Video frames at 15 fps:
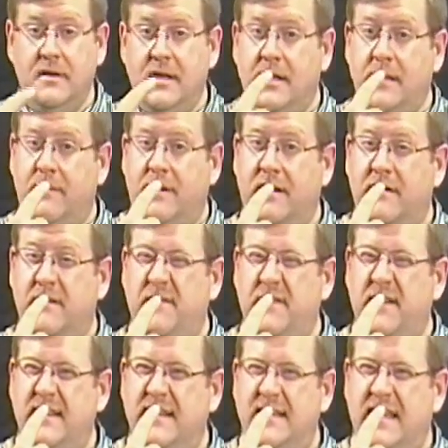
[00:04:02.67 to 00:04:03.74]
You want to get a
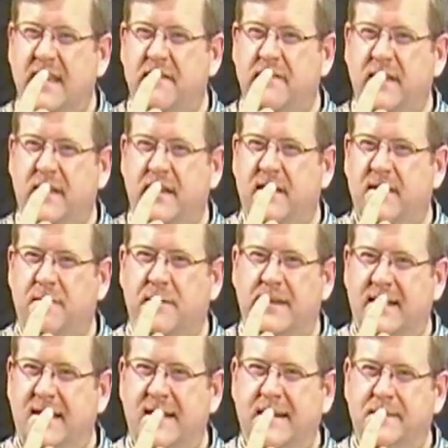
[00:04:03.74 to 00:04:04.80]
fairly tight feel here with
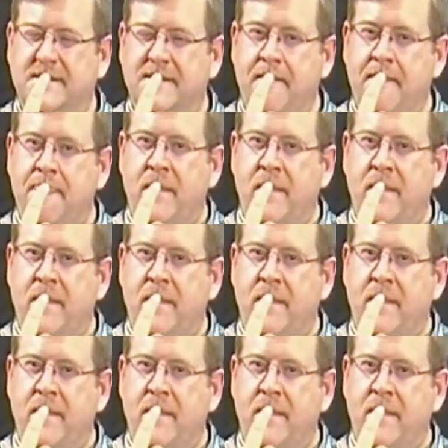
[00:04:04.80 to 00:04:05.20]
the lips.